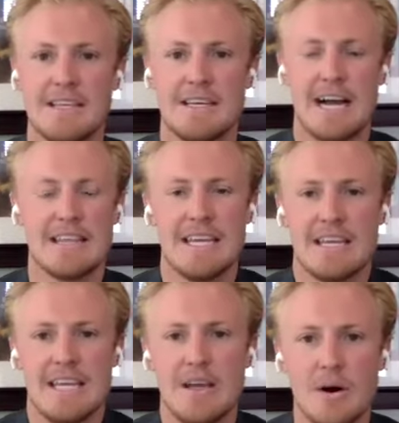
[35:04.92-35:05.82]
I
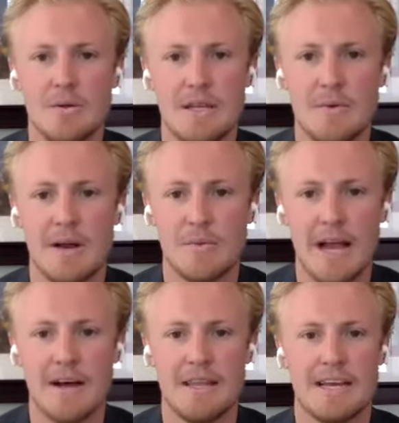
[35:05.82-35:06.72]
think the only way
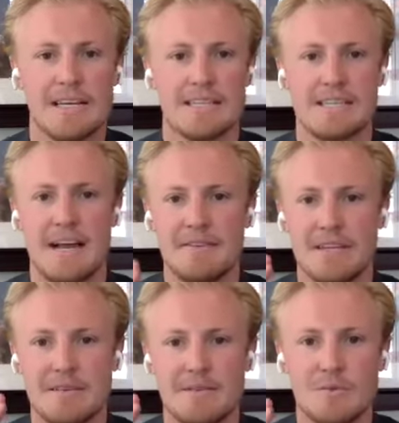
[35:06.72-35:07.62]
around that is
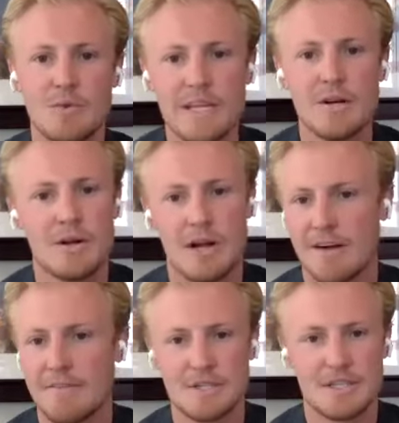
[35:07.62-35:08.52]
having real
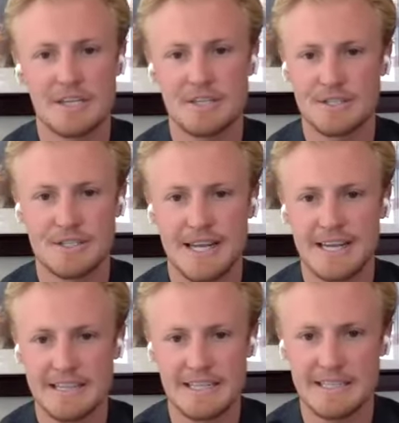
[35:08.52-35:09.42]
conversations
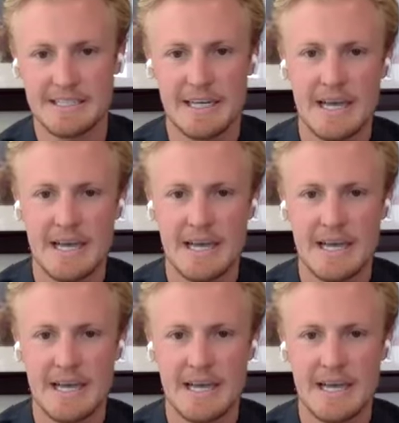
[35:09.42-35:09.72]
like this.